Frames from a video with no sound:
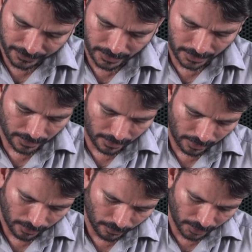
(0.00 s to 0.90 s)

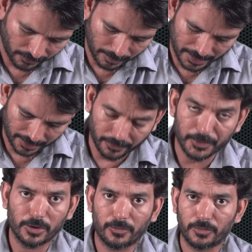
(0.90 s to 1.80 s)
what will be the
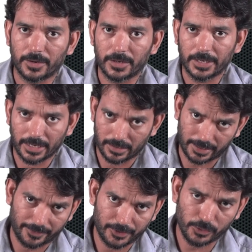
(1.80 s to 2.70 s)

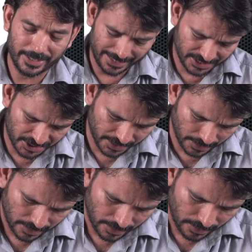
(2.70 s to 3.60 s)
revenue in each
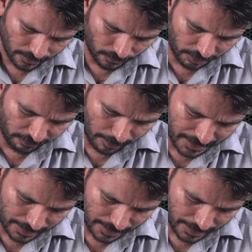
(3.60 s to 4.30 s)
year, what will be the